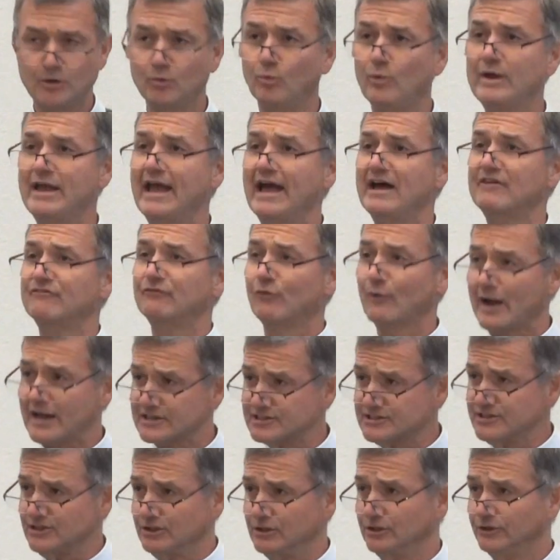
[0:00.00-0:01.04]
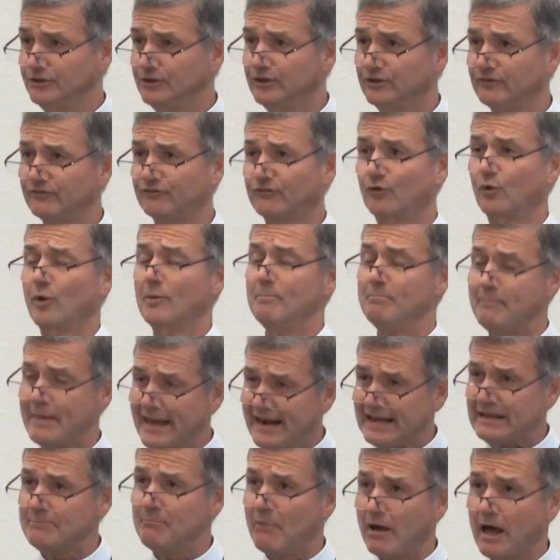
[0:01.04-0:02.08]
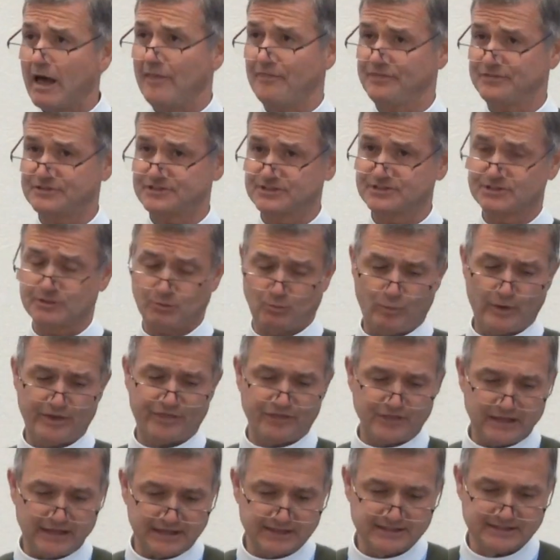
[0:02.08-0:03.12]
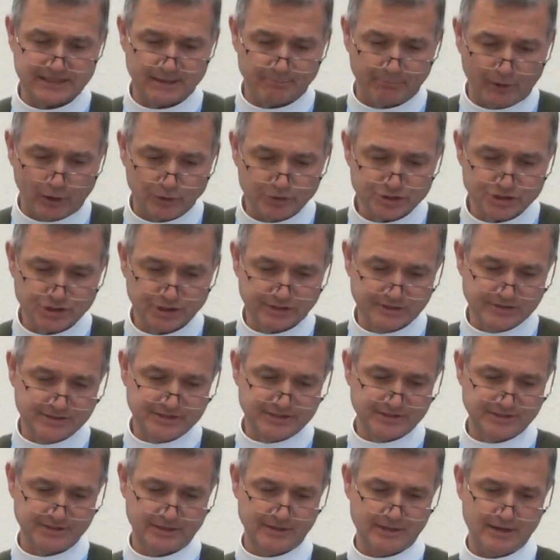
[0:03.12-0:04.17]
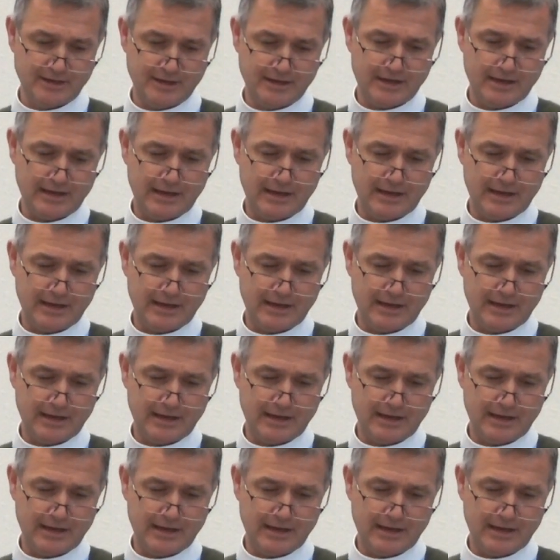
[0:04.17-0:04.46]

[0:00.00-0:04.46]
We have wrestled for many months with these emotions